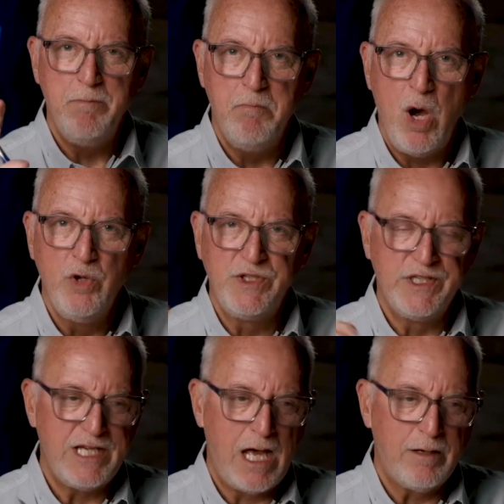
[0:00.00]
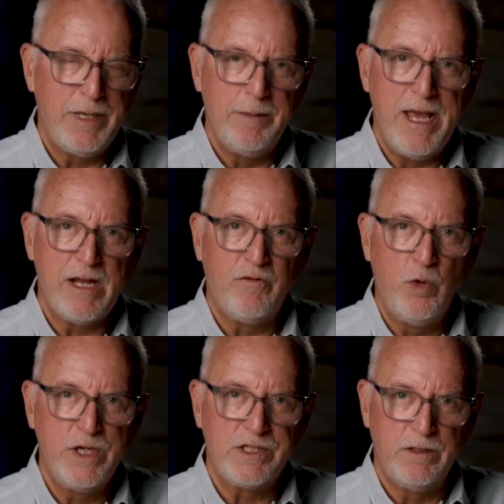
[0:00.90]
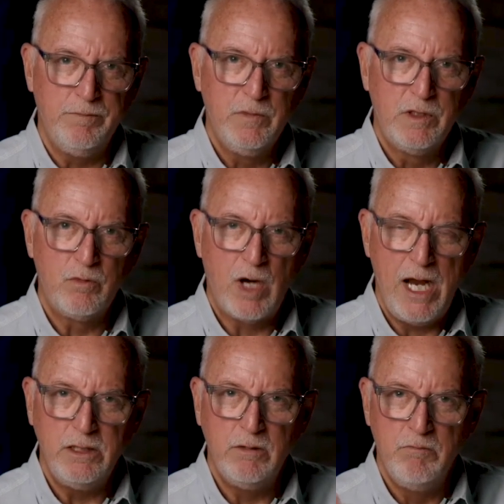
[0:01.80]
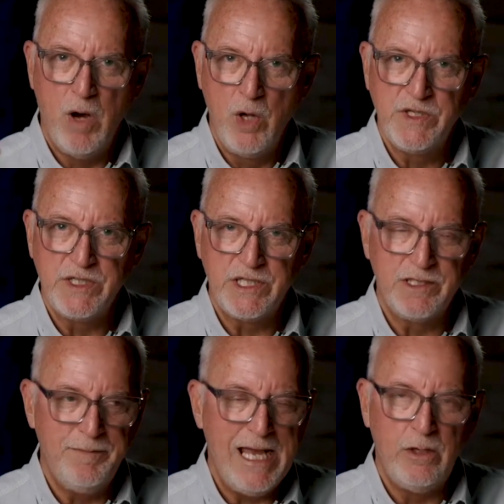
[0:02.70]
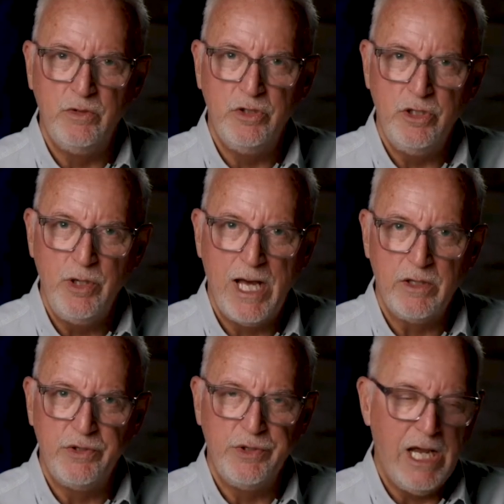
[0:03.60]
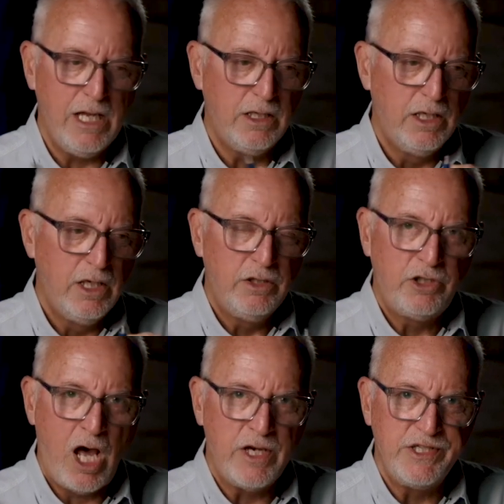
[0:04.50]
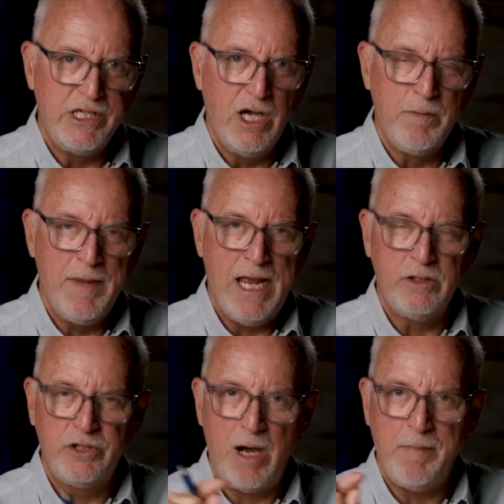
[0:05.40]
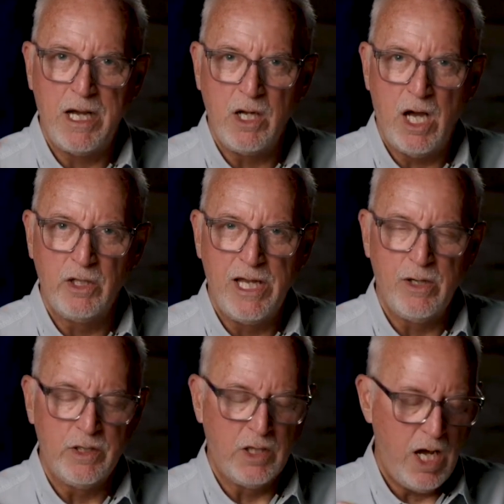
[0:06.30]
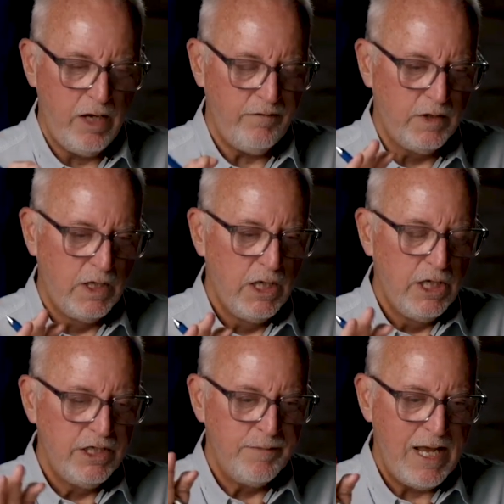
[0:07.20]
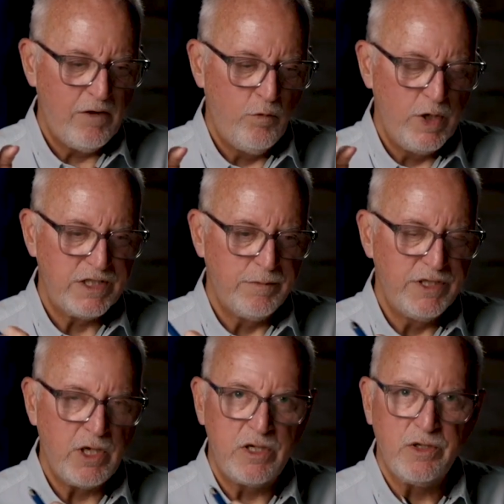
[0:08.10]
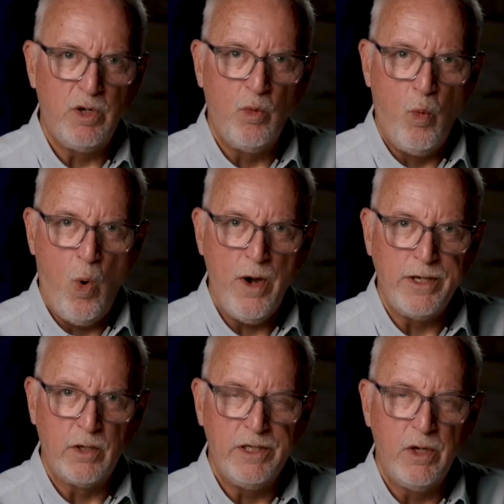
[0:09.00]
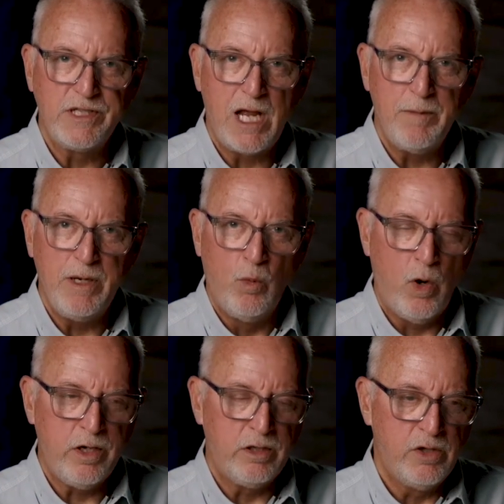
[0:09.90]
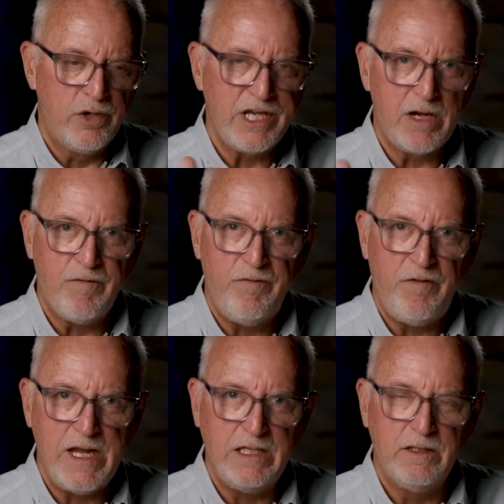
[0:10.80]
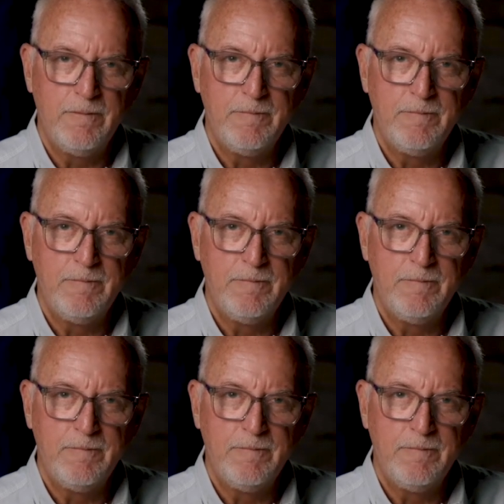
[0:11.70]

Moses how to be a man of wisdom, right? Moses is a man who knew how to do that, taught as a young man, taught by God later in life. He's a man of wisdom. He's also a warrior, knows how to be a warrior, knows how to fight